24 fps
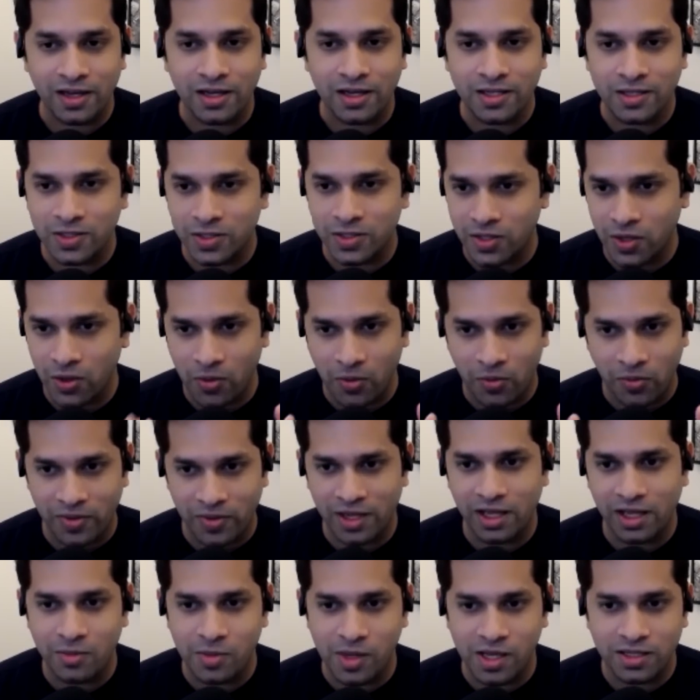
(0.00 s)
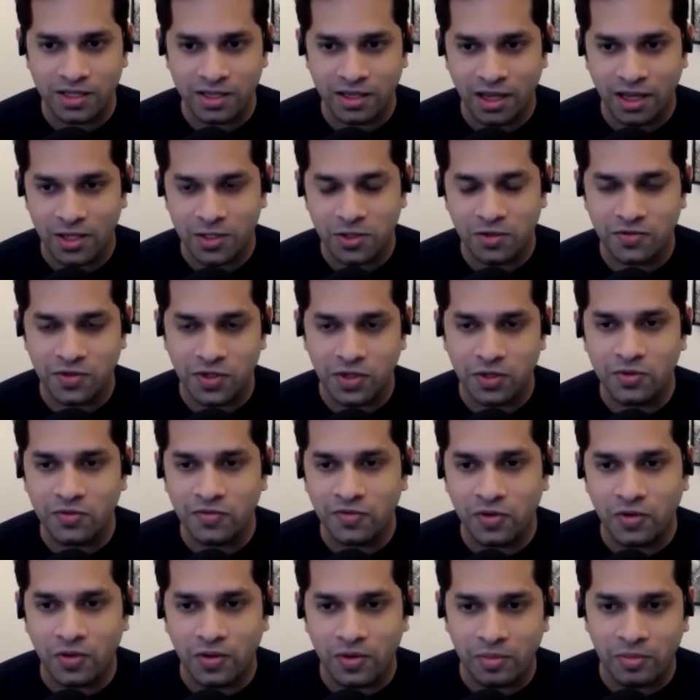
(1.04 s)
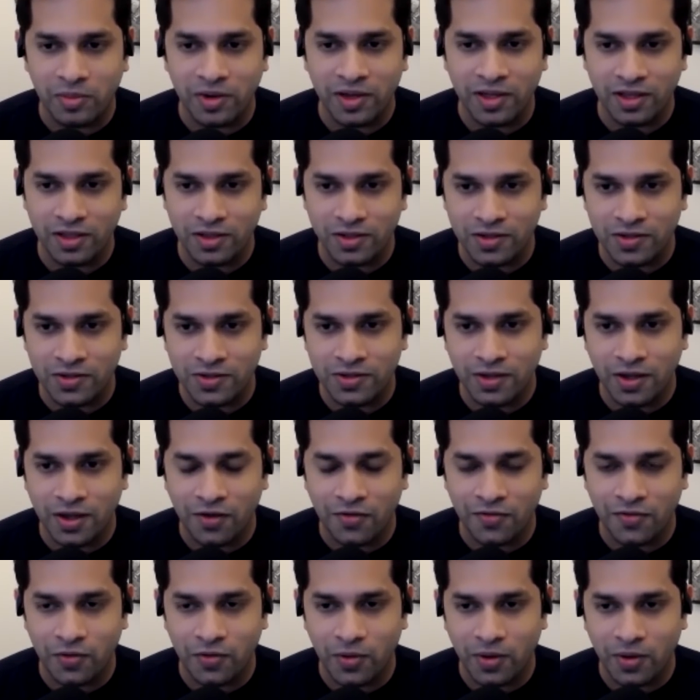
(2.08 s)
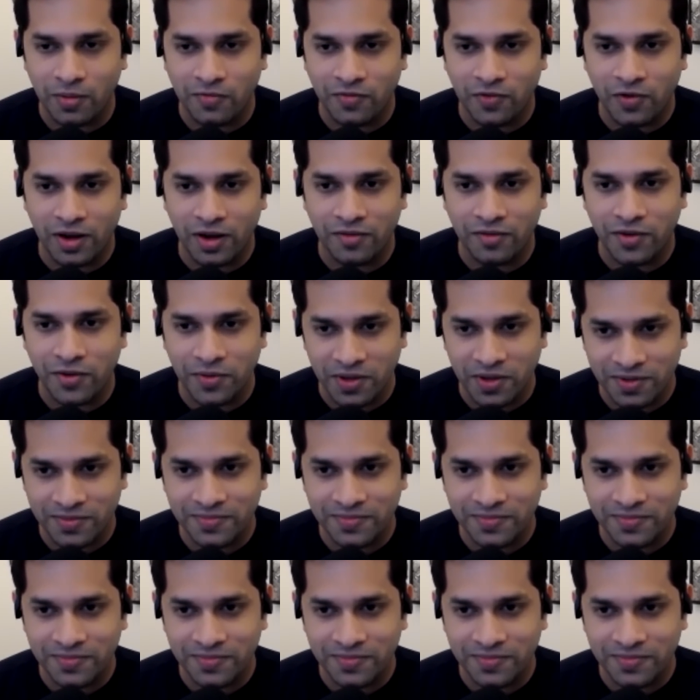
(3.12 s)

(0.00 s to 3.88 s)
So really amazing. Hats off to you for bringing this forum for everyone.